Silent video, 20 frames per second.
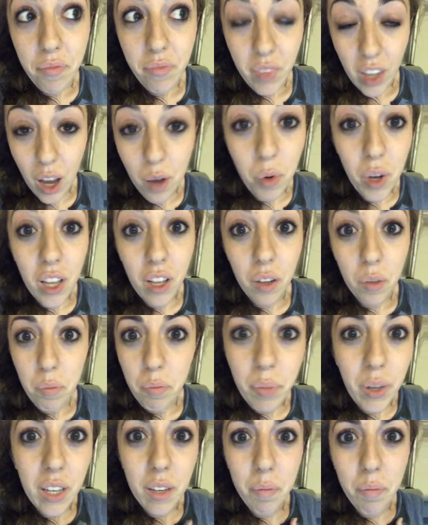I will,
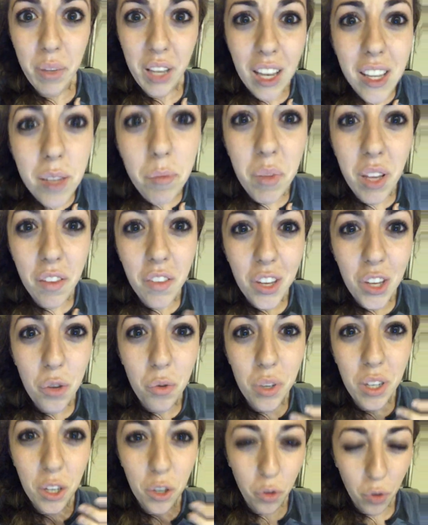but because I'm giving you
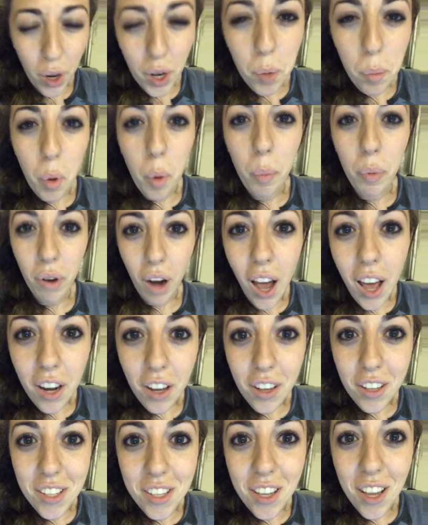an incredible
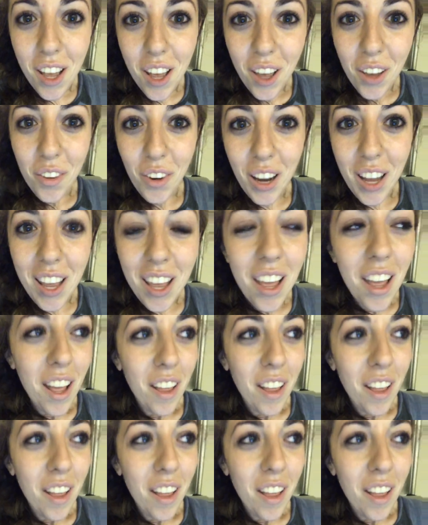product, right?